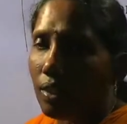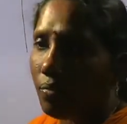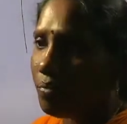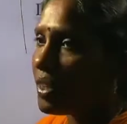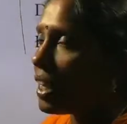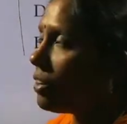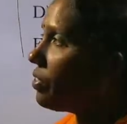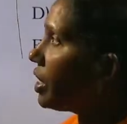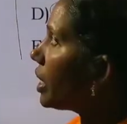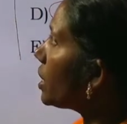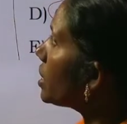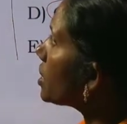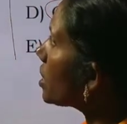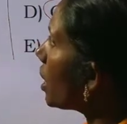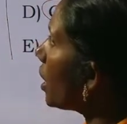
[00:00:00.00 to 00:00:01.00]
Then we
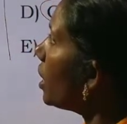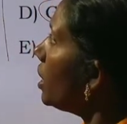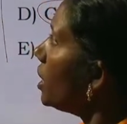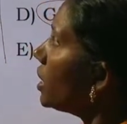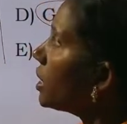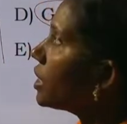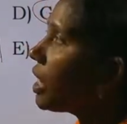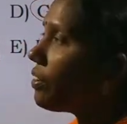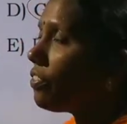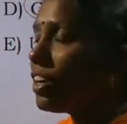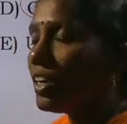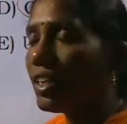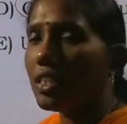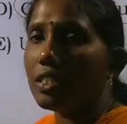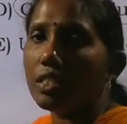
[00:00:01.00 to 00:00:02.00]
can say
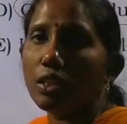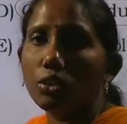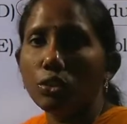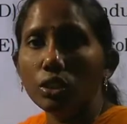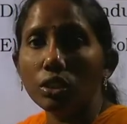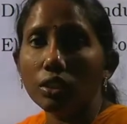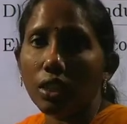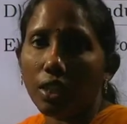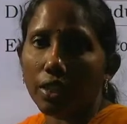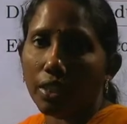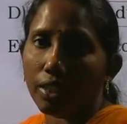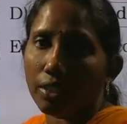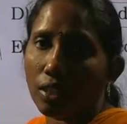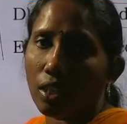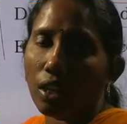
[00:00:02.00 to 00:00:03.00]
graphite is the good
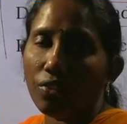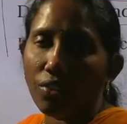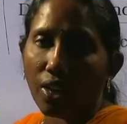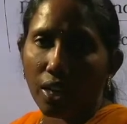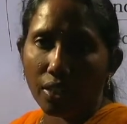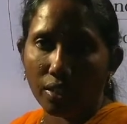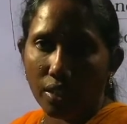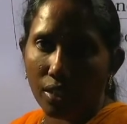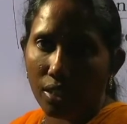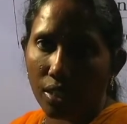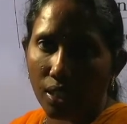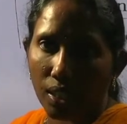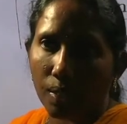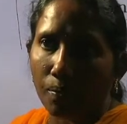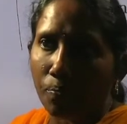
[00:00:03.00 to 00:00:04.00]
conductor of
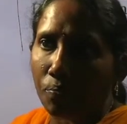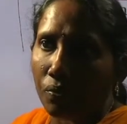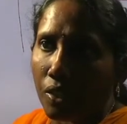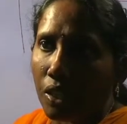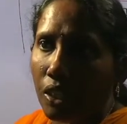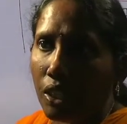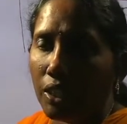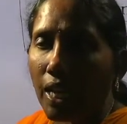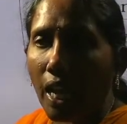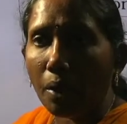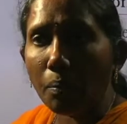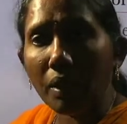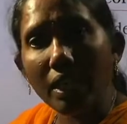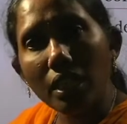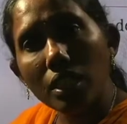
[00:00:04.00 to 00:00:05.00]
electricity.
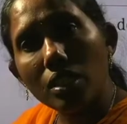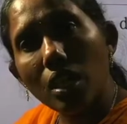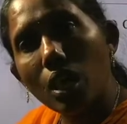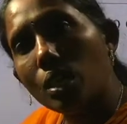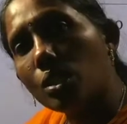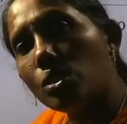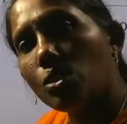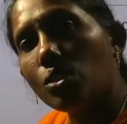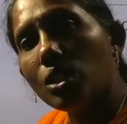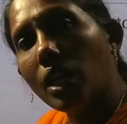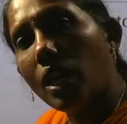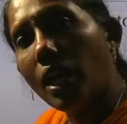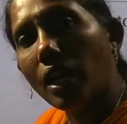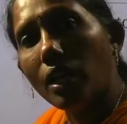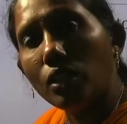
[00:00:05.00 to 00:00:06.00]
Diamond is also
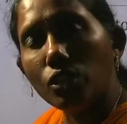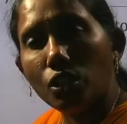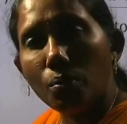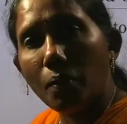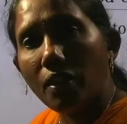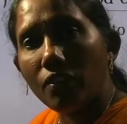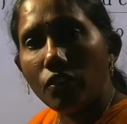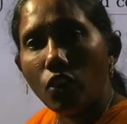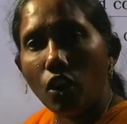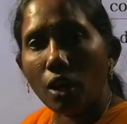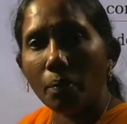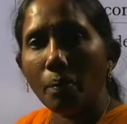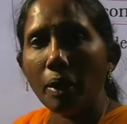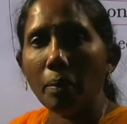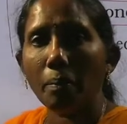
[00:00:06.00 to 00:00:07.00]
the allotrope of
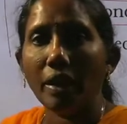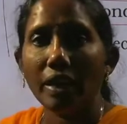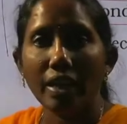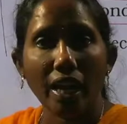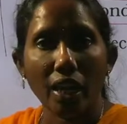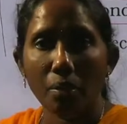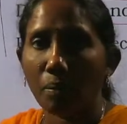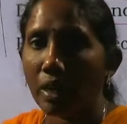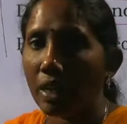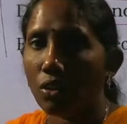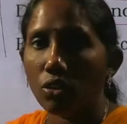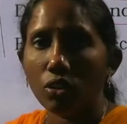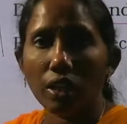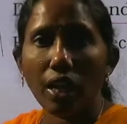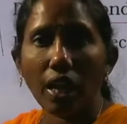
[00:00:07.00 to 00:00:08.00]
carbon, but diamond
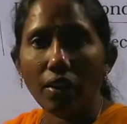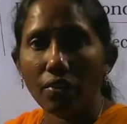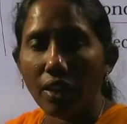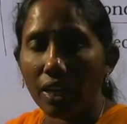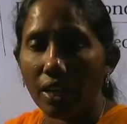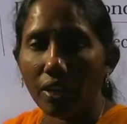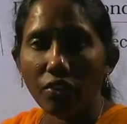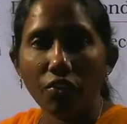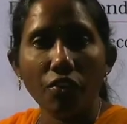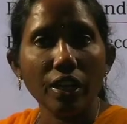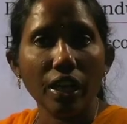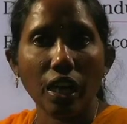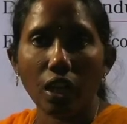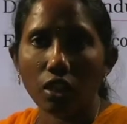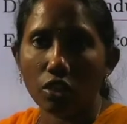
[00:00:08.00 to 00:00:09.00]
don't have any
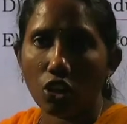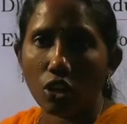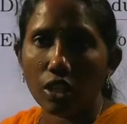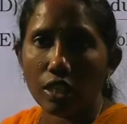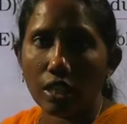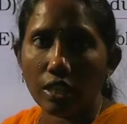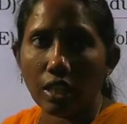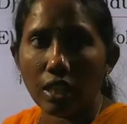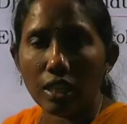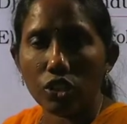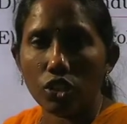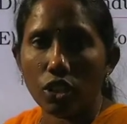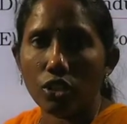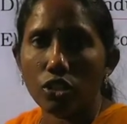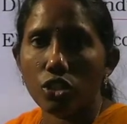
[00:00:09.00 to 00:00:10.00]
free electrons in that
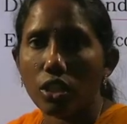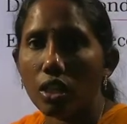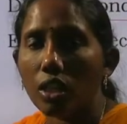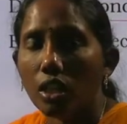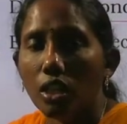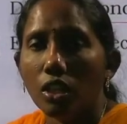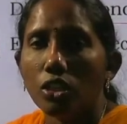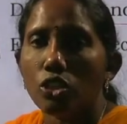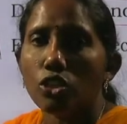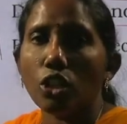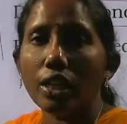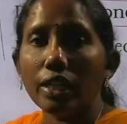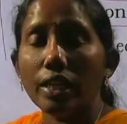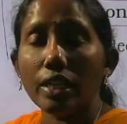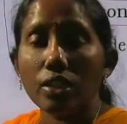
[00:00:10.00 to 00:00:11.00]
structure, so
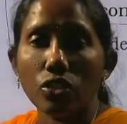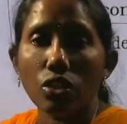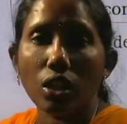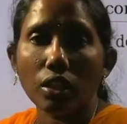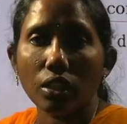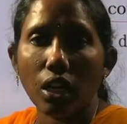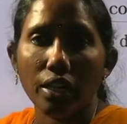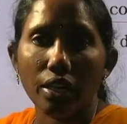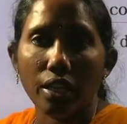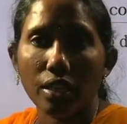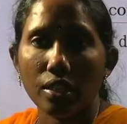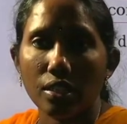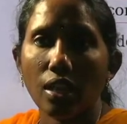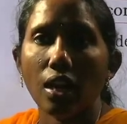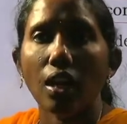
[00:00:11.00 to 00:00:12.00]
it does not
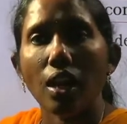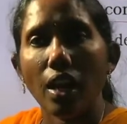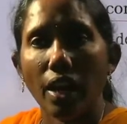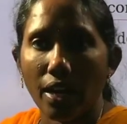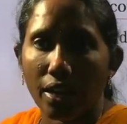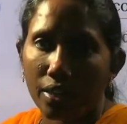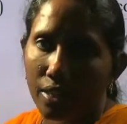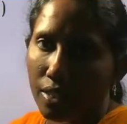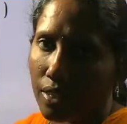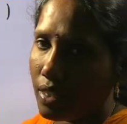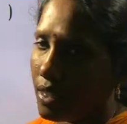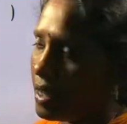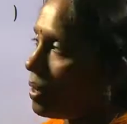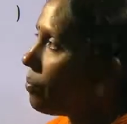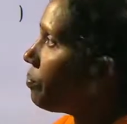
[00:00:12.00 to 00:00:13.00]
conduct the
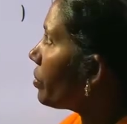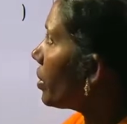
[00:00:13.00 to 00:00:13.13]
electricity.